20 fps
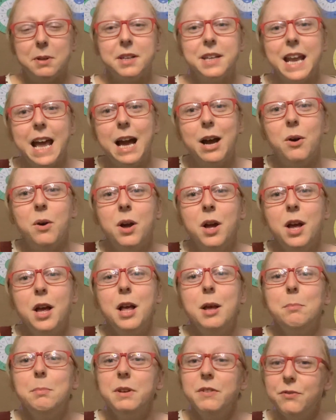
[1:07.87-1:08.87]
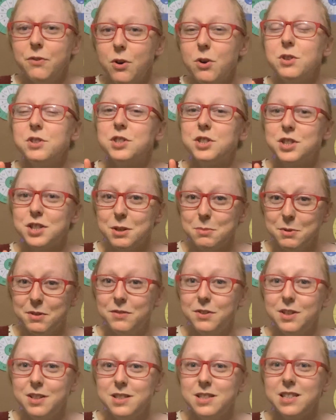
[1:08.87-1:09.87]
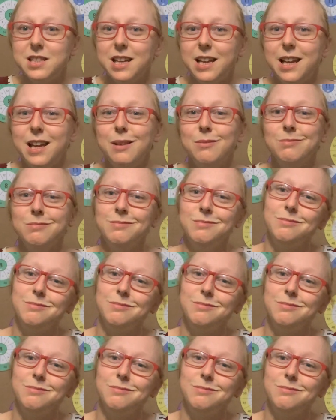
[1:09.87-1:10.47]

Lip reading: Now, before some of you say,